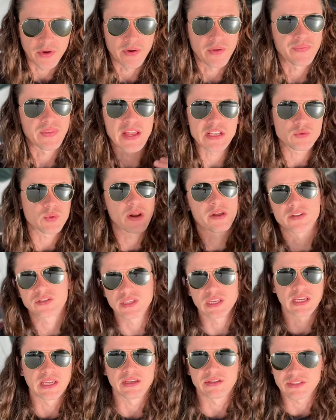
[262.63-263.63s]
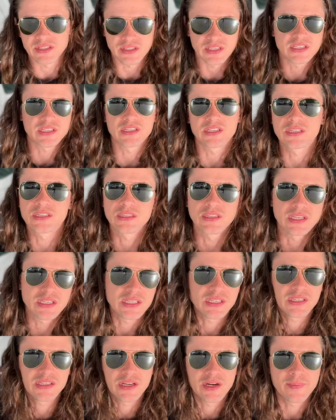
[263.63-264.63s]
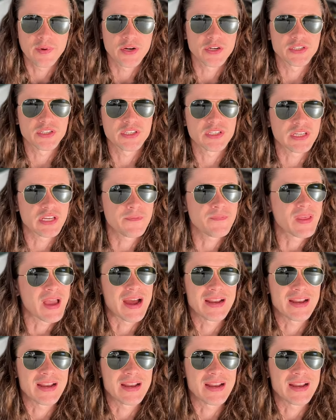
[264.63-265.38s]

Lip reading: That's what I was thinking. I was like, this is an emergency.